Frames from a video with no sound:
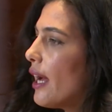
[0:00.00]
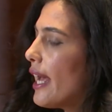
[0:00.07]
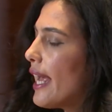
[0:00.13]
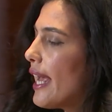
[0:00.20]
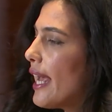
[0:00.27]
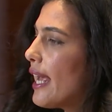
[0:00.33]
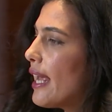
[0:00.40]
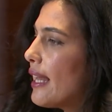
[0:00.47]

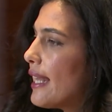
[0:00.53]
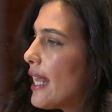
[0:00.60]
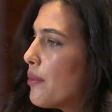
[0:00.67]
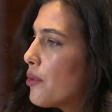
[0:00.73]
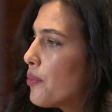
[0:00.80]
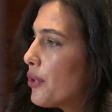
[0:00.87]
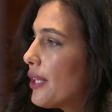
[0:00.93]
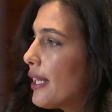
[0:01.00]

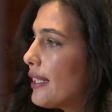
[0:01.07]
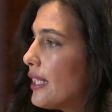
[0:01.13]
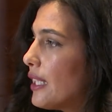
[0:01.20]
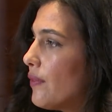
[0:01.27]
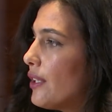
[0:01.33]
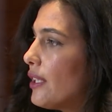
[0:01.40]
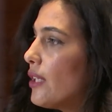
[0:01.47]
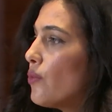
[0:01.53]
Labor
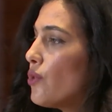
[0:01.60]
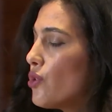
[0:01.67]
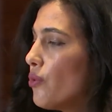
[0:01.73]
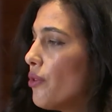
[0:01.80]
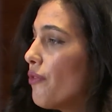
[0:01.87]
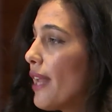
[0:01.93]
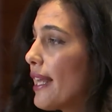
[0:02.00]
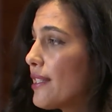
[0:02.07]
productivity, which
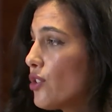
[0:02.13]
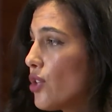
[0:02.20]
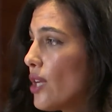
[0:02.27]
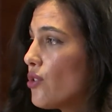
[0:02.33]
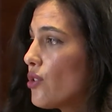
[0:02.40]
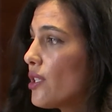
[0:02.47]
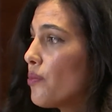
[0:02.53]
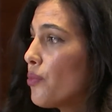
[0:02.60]
reflects
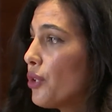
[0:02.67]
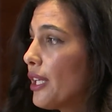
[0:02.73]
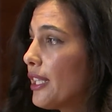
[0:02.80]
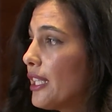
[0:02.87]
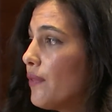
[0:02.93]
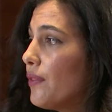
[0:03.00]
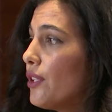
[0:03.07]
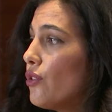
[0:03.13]
changes in
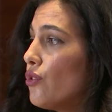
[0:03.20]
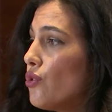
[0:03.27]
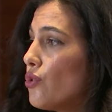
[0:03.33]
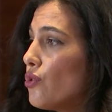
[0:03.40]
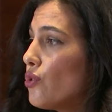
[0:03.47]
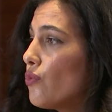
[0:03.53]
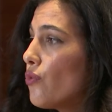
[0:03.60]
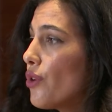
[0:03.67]
productivity due
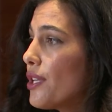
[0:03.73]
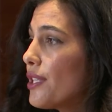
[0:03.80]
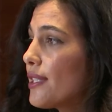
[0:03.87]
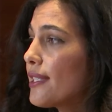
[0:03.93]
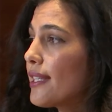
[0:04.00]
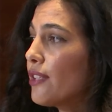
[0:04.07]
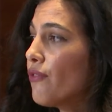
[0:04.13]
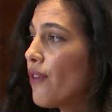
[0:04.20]
to, for
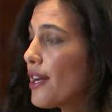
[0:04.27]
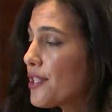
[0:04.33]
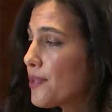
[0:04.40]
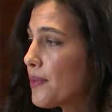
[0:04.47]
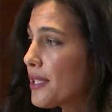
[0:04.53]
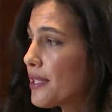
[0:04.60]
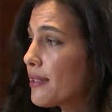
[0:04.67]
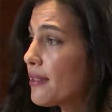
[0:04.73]
instance,
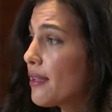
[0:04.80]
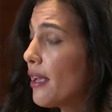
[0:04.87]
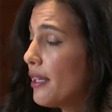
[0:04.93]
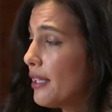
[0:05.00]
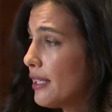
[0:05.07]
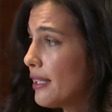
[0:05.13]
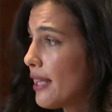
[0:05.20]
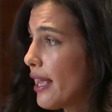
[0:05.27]
advancements
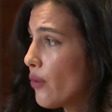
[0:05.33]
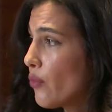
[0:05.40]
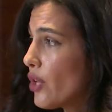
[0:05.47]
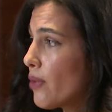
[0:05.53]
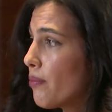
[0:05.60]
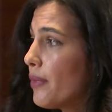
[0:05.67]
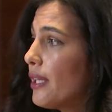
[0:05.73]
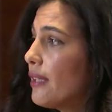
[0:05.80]
in
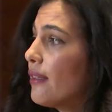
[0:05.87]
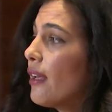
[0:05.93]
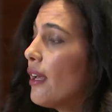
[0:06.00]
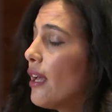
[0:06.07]
equipment